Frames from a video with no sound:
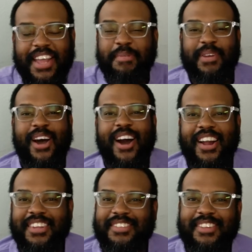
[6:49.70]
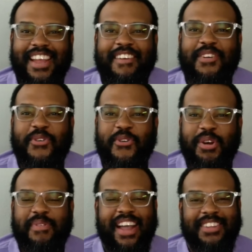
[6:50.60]
can be hard because every
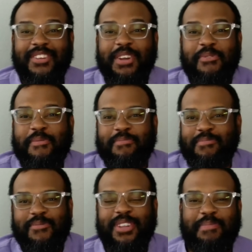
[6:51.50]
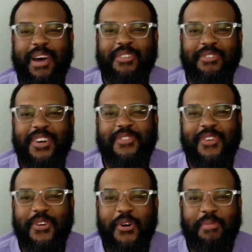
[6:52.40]
quarterback is only one spot on the field
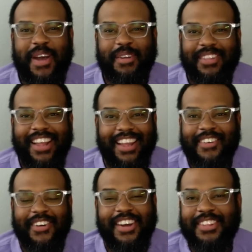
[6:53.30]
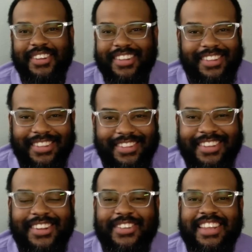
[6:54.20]
for a quarterback, like every other.
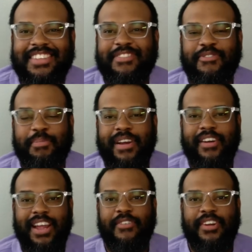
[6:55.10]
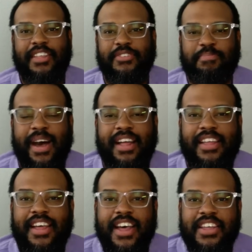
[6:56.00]
That's different from every other spot.
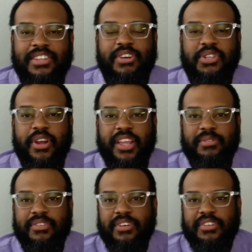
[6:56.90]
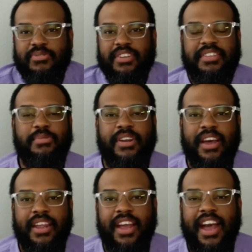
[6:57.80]
So it's tricky. So you just want to see what
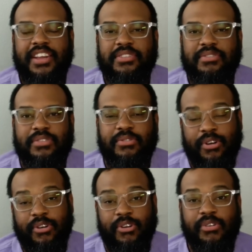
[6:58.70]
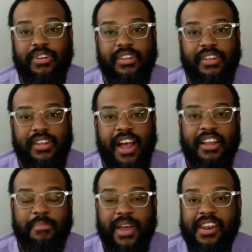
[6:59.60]
kind of guys you're recruiting. How
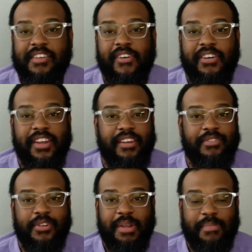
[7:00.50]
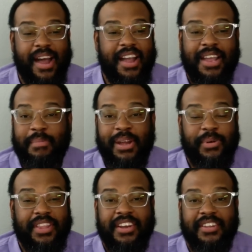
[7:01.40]
competitive are they? Do they mind coming in
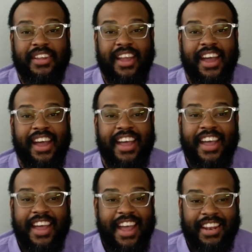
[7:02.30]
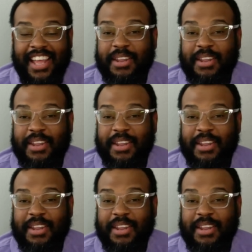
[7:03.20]
with another guy and letting